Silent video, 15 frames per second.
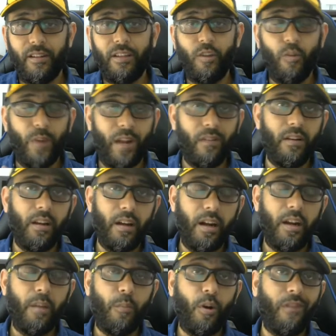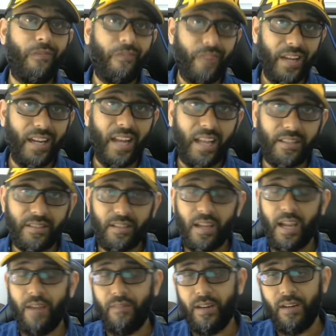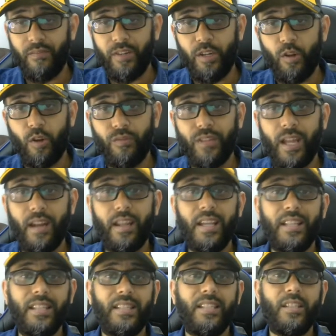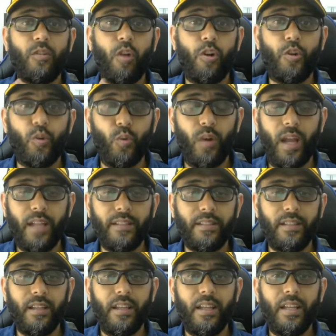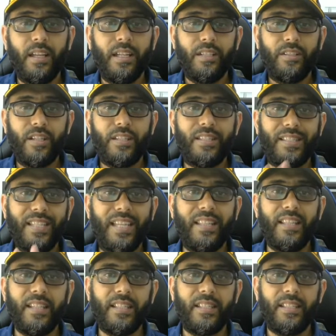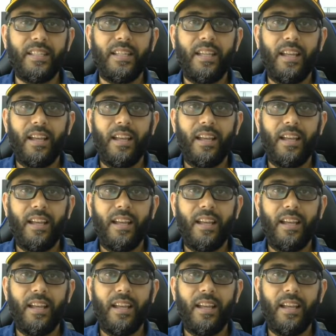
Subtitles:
You might have heard about Freelancer. I have done a video on that. This is called True Lancer. Just see this.